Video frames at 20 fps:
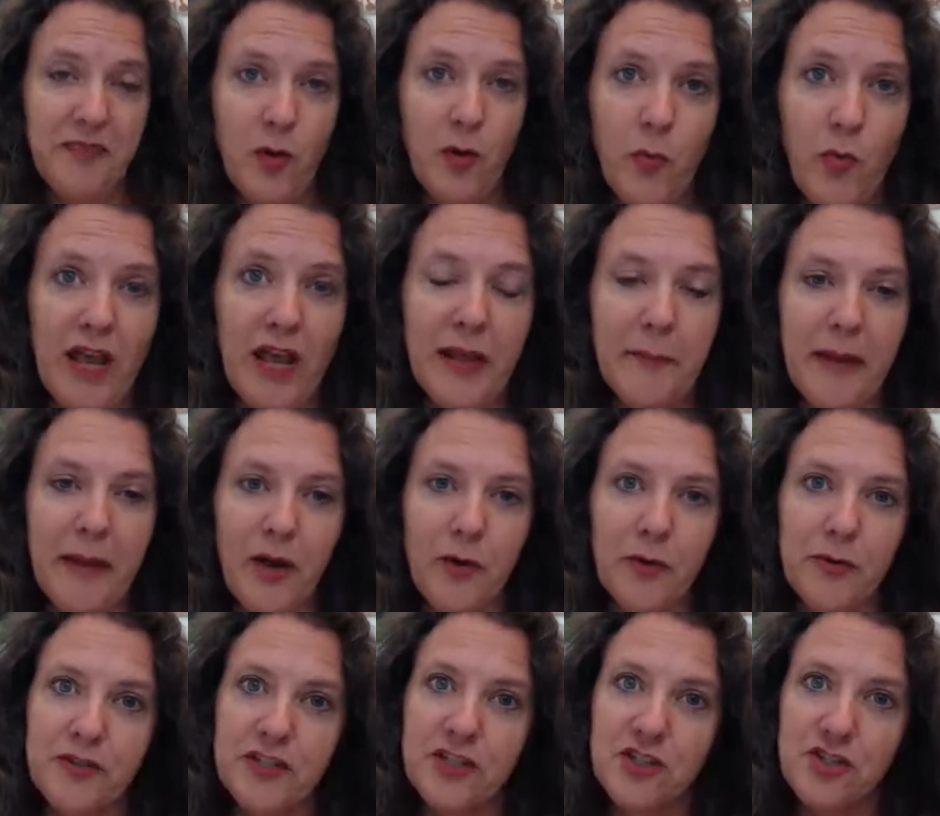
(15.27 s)
when my
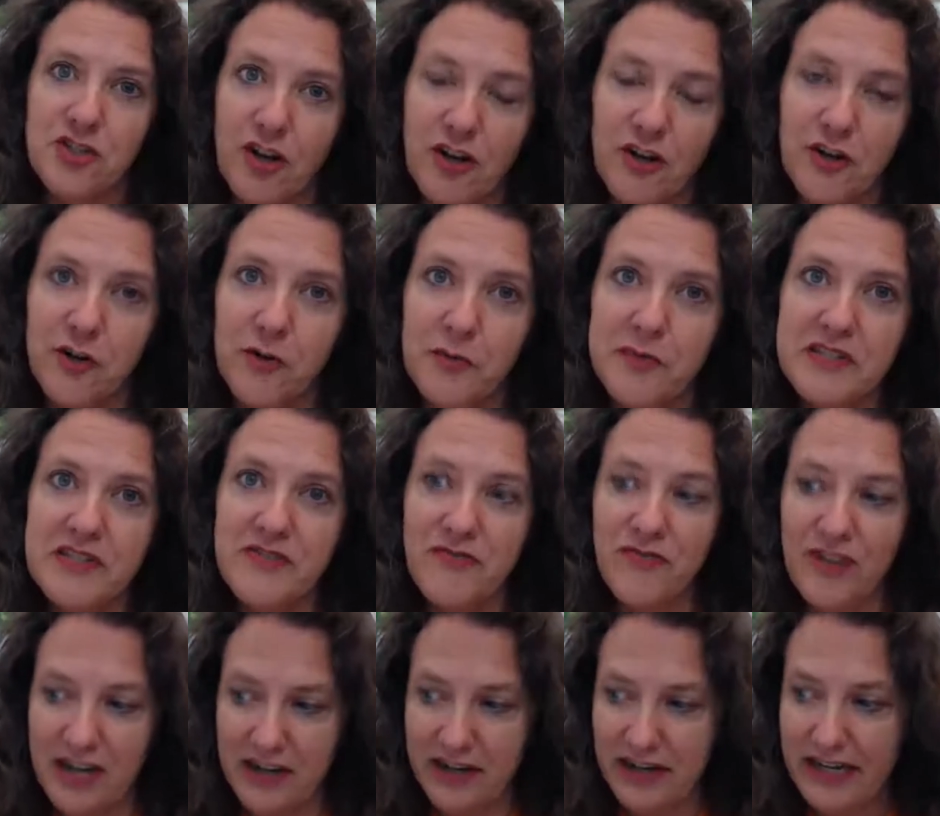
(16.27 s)
oldest daughter was
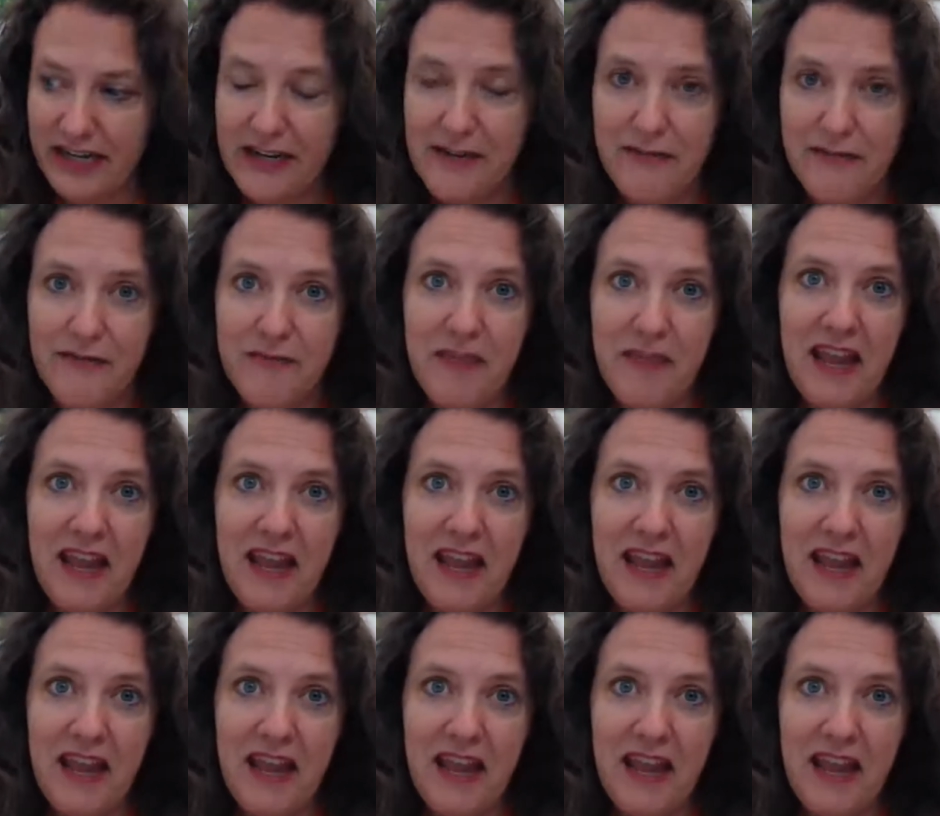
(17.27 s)
5,